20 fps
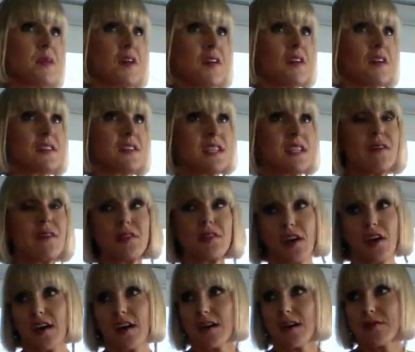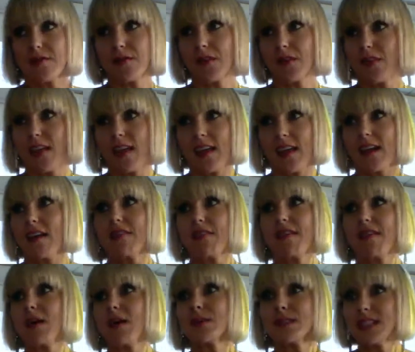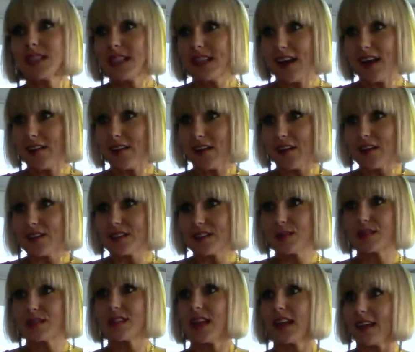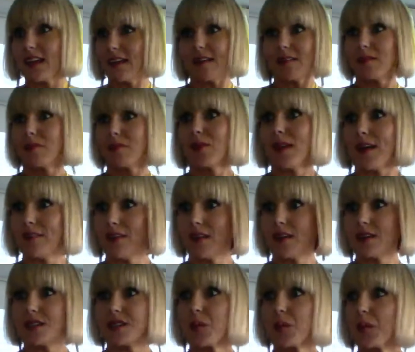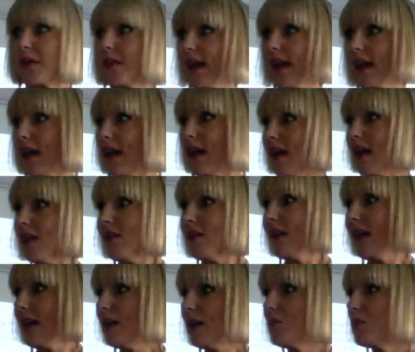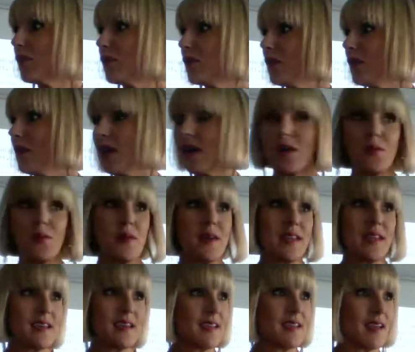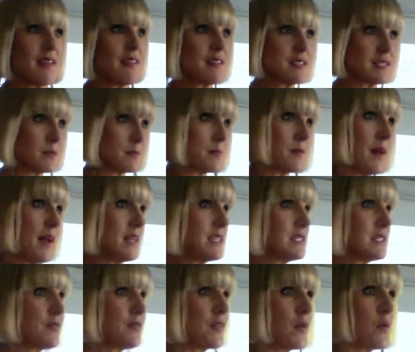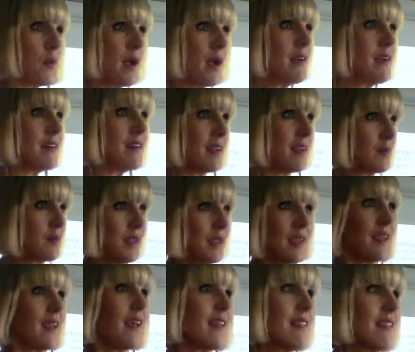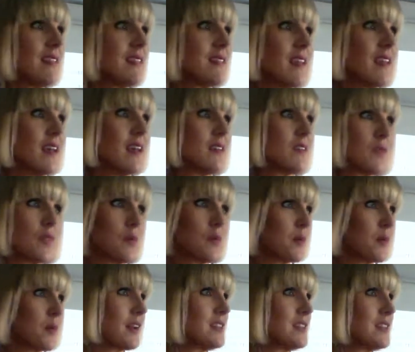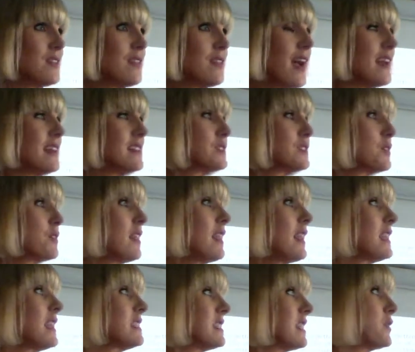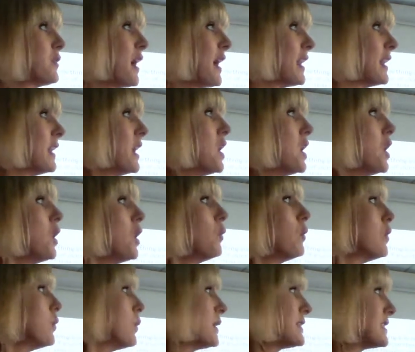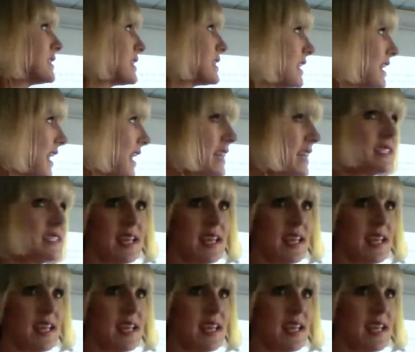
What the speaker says: this Menards gift card for like $1,000. It's like a whatever. So we're like, okay, well, we can get the supplies for the wiring and we can get this. So then we're going to do that. And so then I said to Ryan, well, what's the next